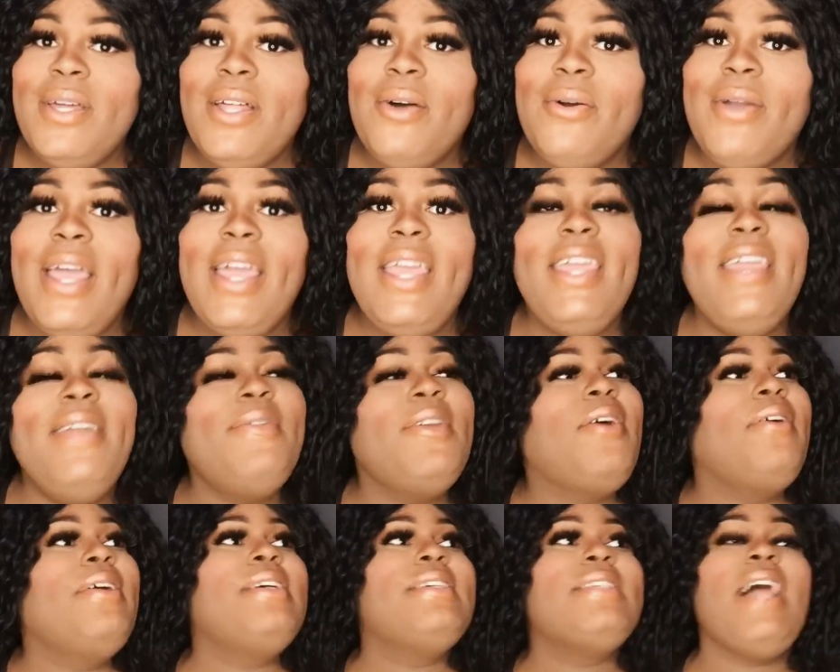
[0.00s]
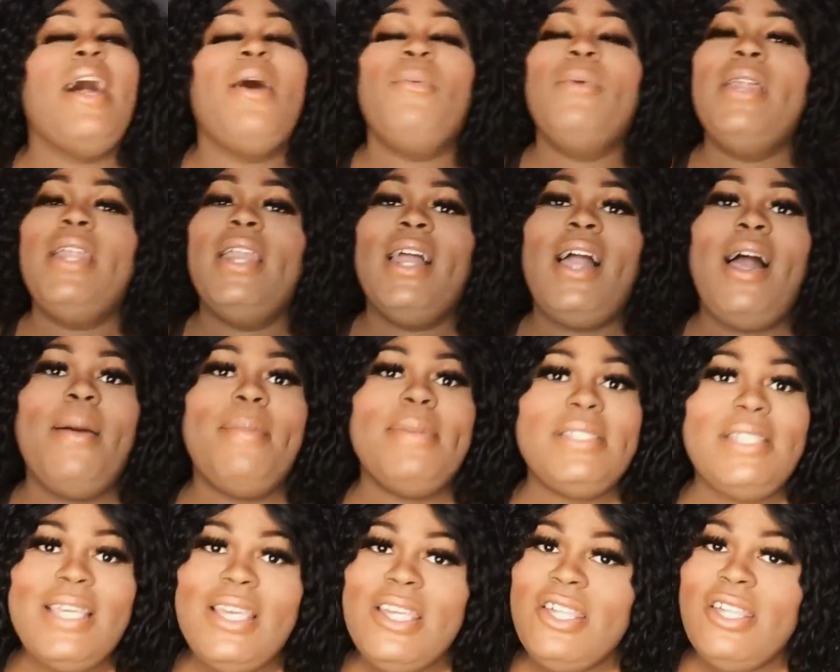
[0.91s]
okay? Even though he's not winning a
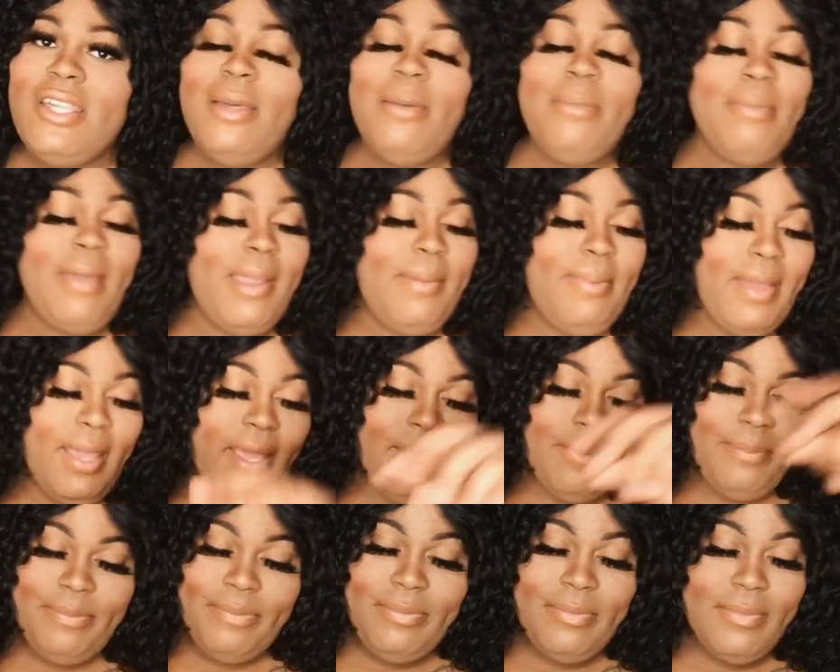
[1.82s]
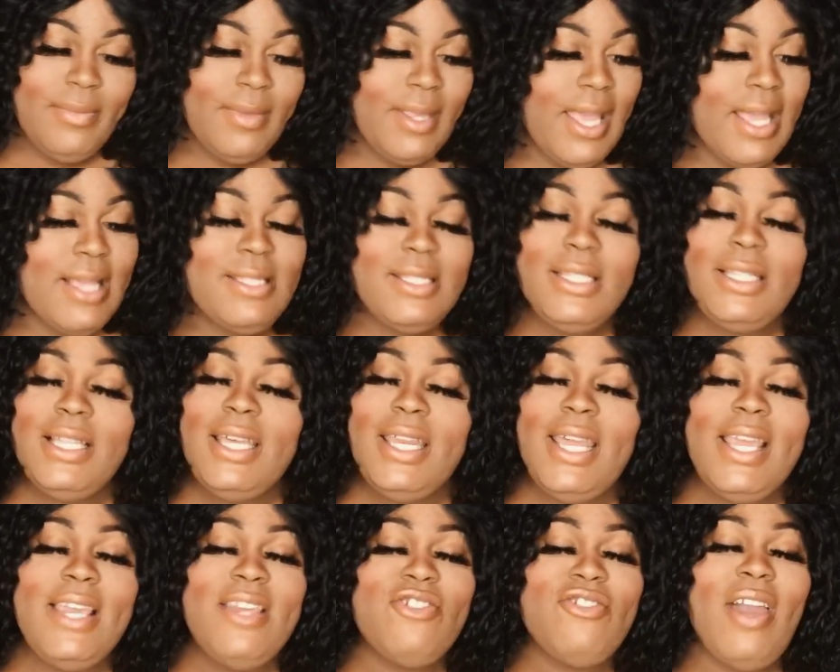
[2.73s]
competition, baby, it's
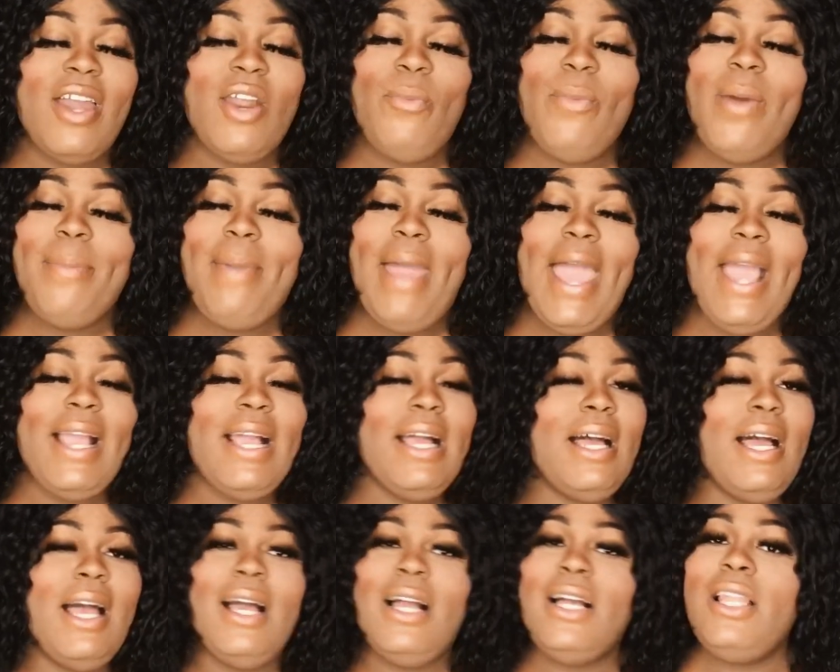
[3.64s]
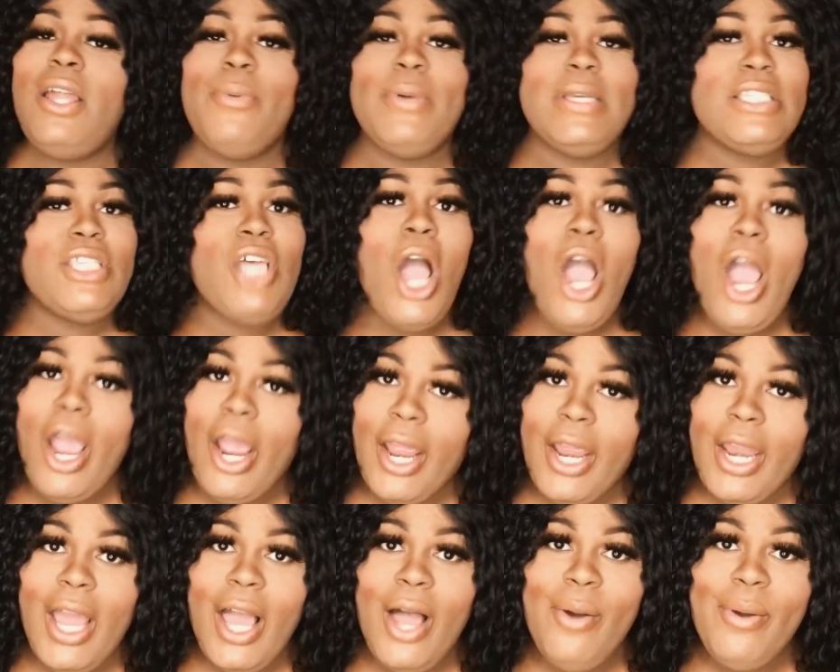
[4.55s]
clear that he's trying to win back Khloe's
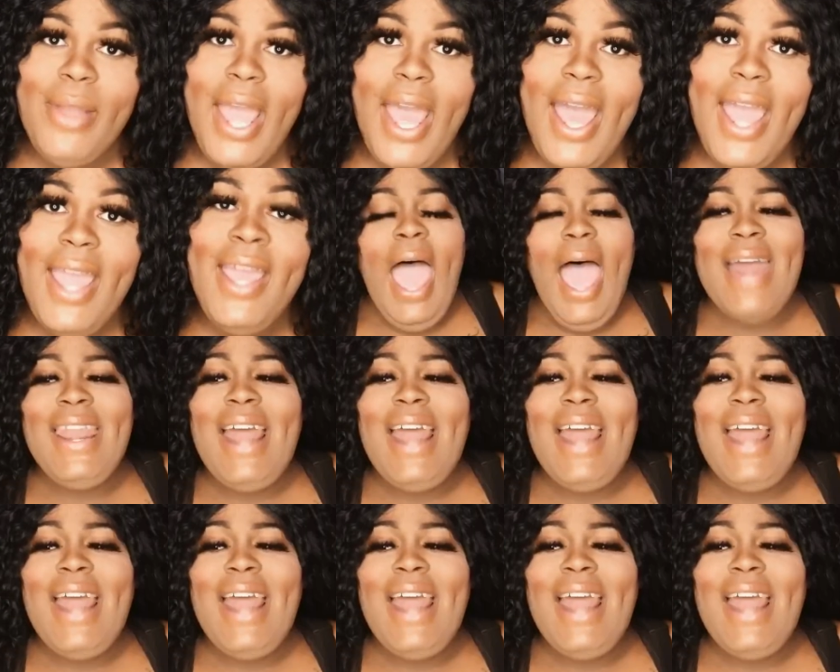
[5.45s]
heart, okay?